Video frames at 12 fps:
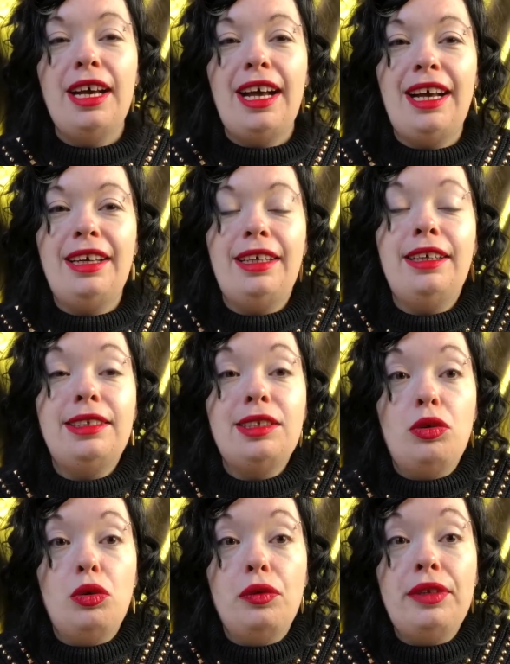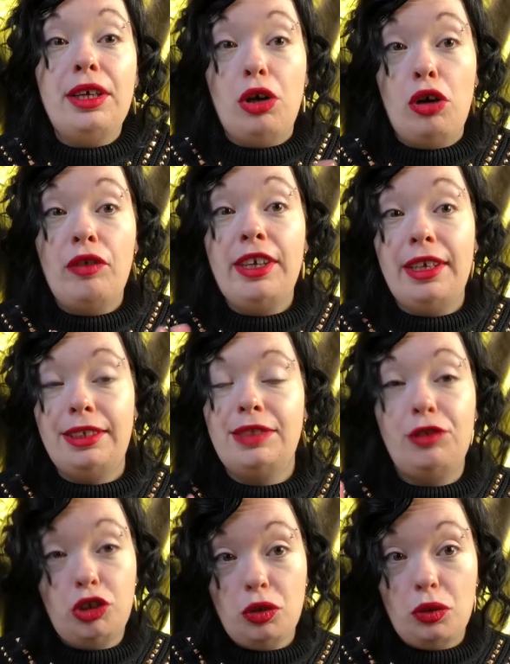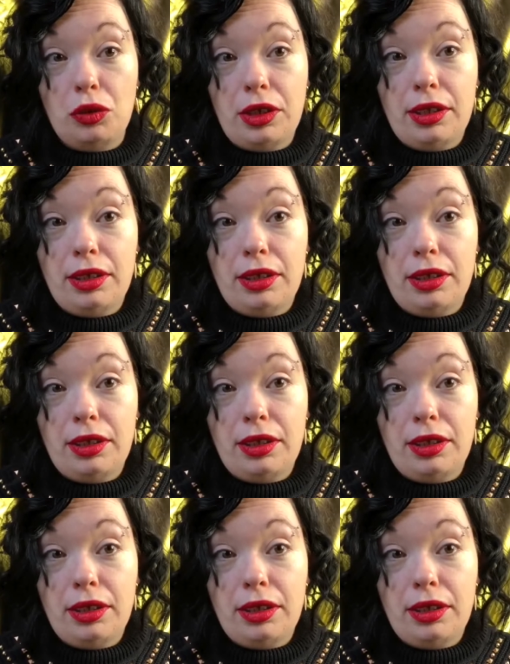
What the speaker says: and it's called the RAS for short.